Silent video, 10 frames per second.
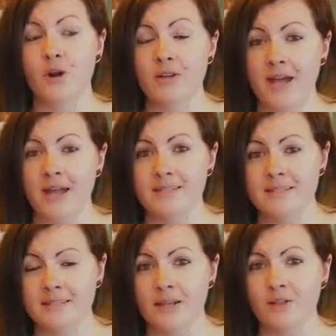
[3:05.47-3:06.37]

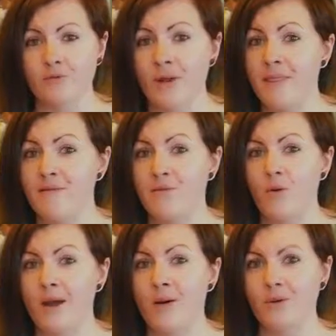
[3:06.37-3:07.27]
podcasts and read the
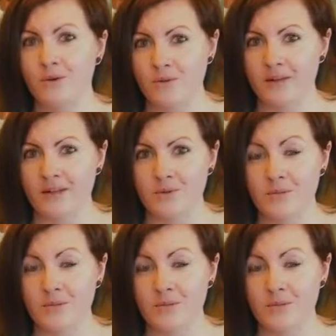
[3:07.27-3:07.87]
4-Hour Workweek,